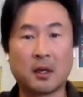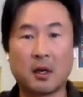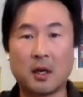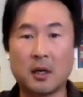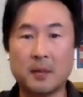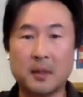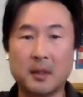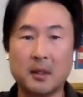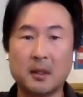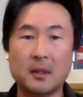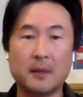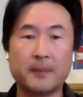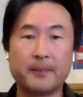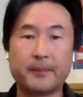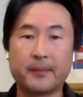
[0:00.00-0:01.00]

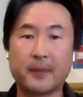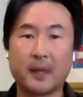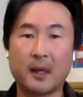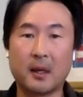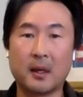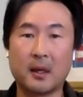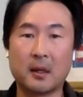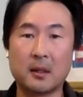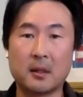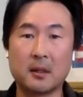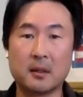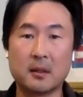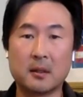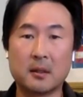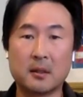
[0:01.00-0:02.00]
Economy,
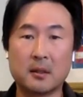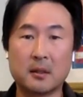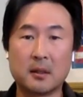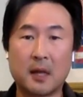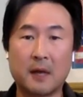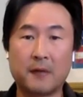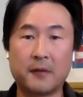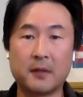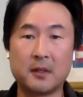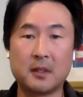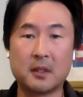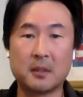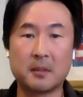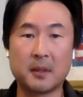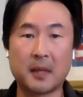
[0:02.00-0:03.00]
Alpha
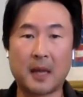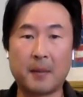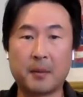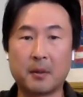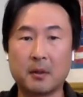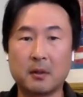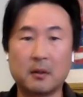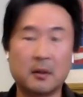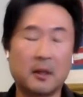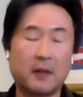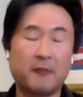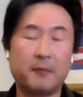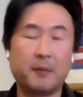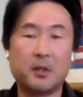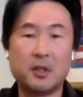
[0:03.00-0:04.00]
Sigma Capital,
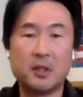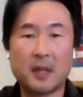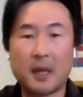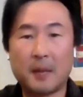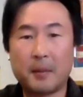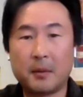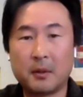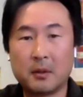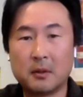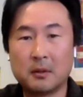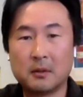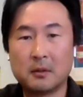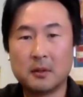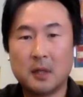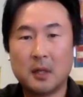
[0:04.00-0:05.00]
FBG
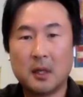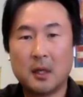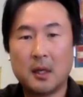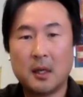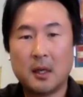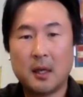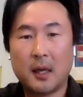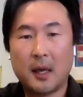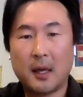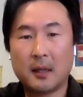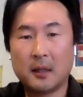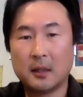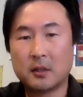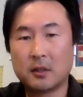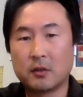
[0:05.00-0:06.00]
Capital, and
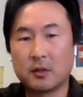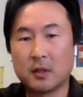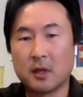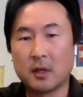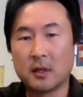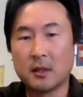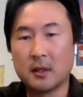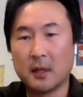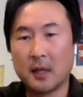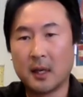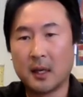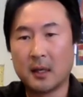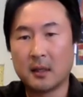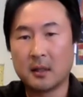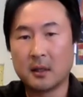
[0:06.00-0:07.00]
the list goes on.
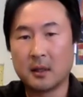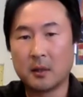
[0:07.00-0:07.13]
And